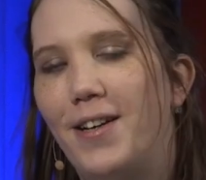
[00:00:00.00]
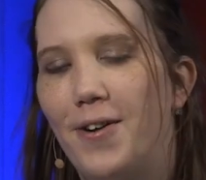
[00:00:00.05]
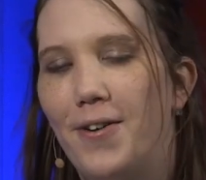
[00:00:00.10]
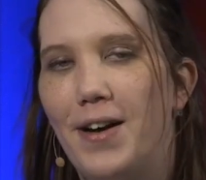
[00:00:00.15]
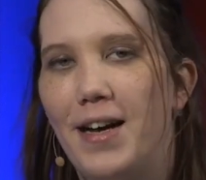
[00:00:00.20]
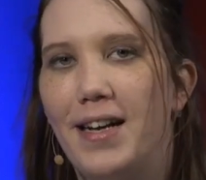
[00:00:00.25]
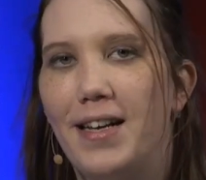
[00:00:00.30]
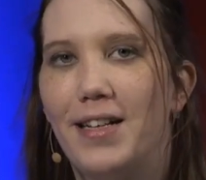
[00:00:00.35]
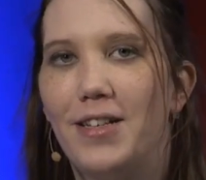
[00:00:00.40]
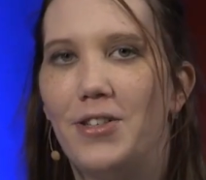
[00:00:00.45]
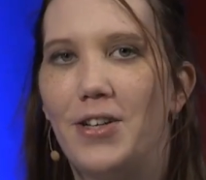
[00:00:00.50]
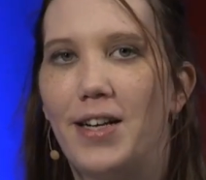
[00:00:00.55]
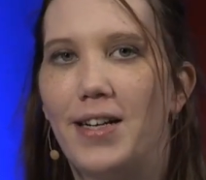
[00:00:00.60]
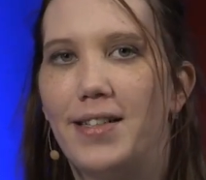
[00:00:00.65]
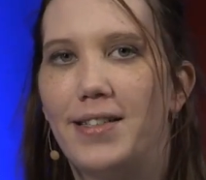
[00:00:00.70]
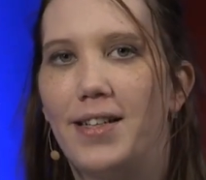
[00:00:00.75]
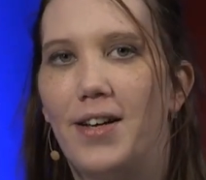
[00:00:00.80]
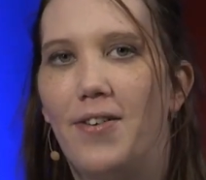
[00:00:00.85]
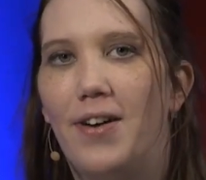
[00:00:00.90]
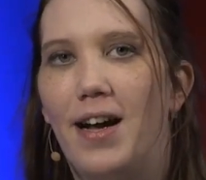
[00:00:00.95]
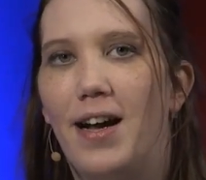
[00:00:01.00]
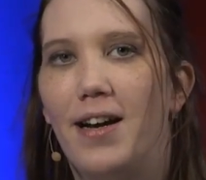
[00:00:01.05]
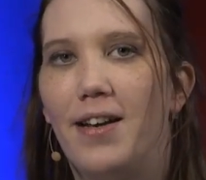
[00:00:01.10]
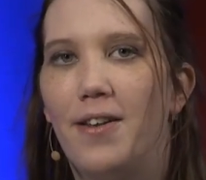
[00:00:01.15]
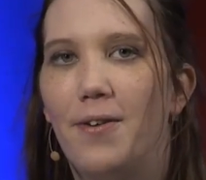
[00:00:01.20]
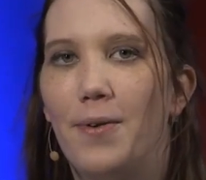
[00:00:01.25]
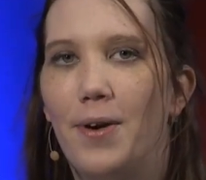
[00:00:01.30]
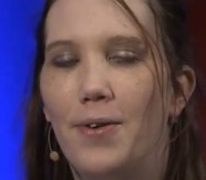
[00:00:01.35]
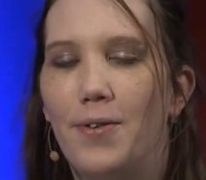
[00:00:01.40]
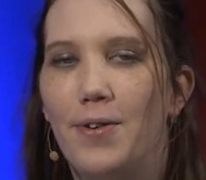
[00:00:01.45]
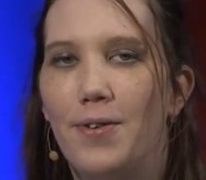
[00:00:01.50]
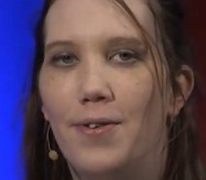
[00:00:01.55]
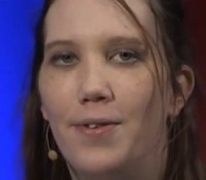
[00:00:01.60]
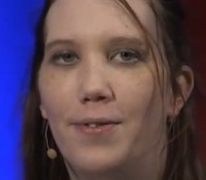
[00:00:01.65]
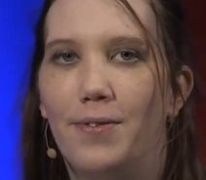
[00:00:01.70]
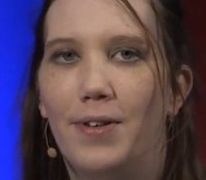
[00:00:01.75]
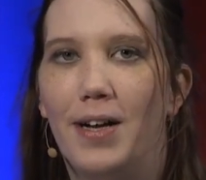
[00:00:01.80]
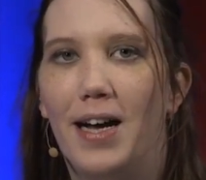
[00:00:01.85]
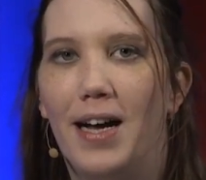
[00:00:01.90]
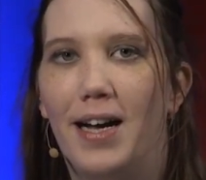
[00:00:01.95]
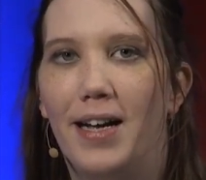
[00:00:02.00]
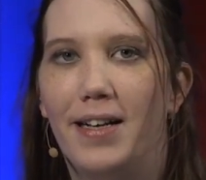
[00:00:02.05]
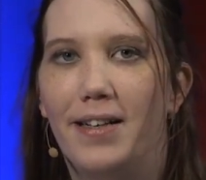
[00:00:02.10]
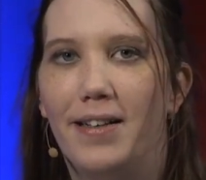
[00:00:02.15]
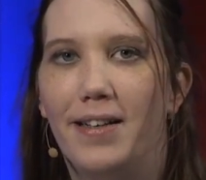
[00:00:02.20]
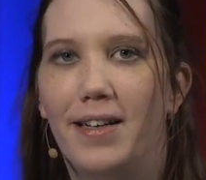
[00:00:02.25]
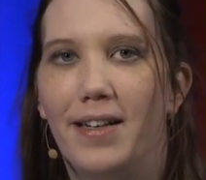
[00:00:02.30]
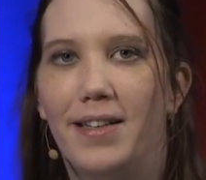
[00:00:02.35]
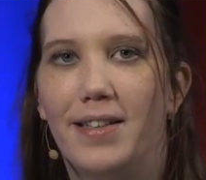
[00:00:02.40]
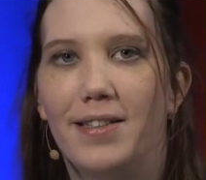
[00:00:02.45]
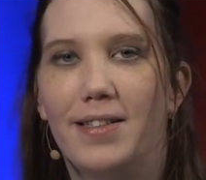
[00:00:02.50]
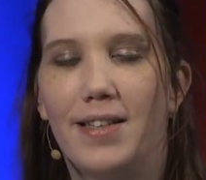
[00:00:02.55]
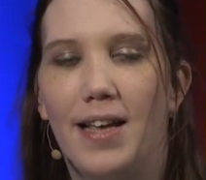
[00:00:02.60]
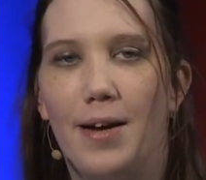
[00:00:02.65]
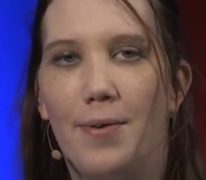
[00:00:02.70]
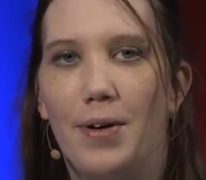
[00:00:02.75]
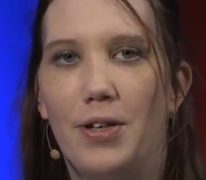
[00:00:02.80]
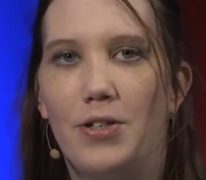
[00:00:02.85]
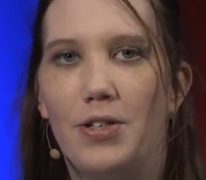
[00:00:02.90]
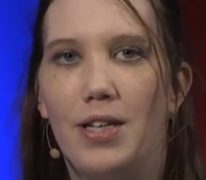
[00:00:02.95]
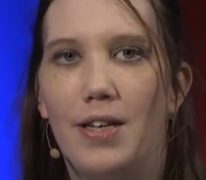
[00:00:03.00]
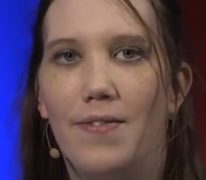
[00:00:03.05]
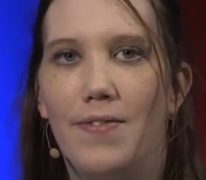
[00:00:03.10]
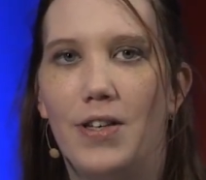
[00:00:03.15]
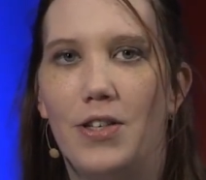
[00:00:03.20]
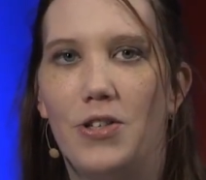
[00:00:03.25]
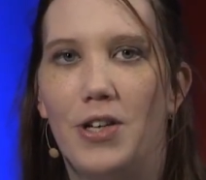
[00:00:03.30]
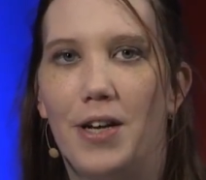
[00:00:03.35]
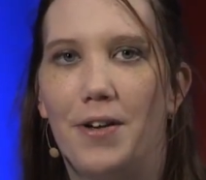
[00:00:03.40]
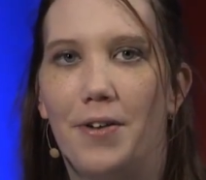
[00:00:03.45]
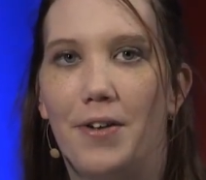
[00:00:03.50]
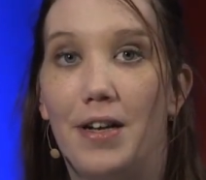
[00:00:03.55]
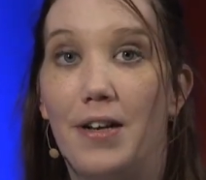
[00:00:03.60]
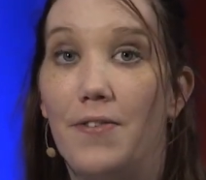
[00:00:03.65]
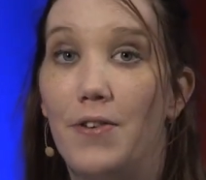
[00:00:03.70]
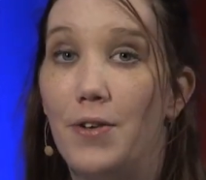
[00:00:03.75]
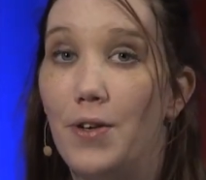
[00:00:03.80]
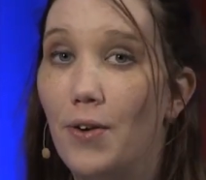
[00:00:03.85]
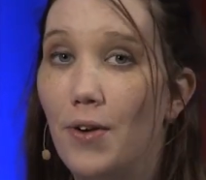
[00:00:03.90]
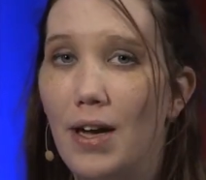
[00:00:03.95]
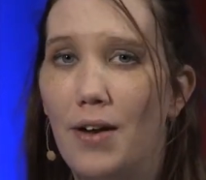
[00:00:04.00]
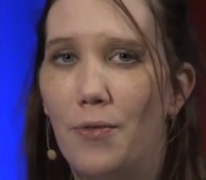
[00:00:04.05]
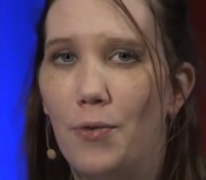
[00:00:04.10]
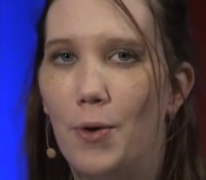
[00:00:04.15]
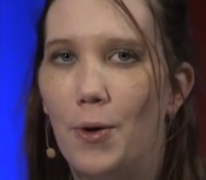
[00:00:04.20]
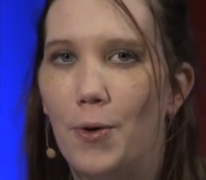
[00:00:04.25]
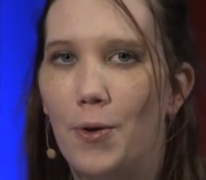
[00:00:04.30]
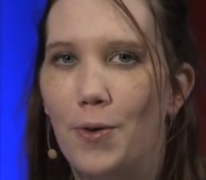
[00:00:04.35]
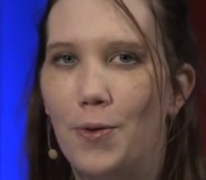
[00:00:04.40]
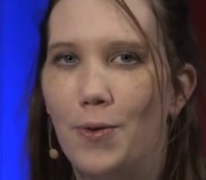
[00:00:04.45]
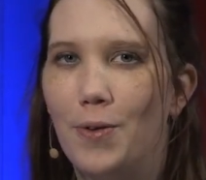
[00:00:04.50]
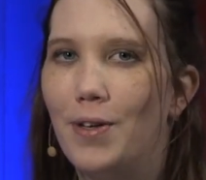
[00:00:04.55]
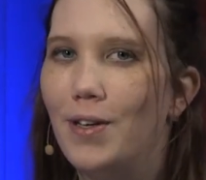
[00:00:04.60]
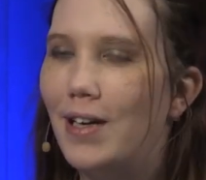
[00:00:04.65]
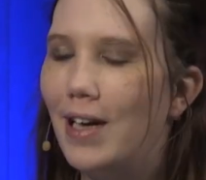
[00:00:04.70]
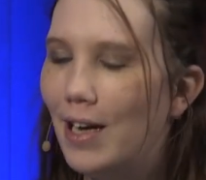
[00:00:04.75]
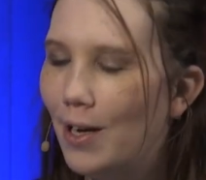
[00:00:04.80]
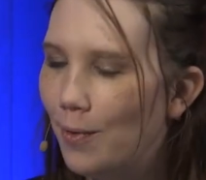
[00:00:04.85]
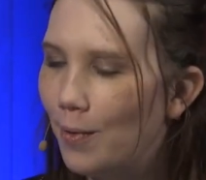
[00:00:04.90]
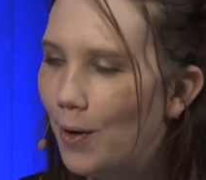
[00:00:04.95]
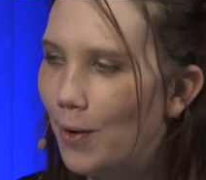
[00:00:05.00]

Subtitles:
go ahead and check us out on the Roku, on Skywatch TV channel. And if you don't have a Roku, get a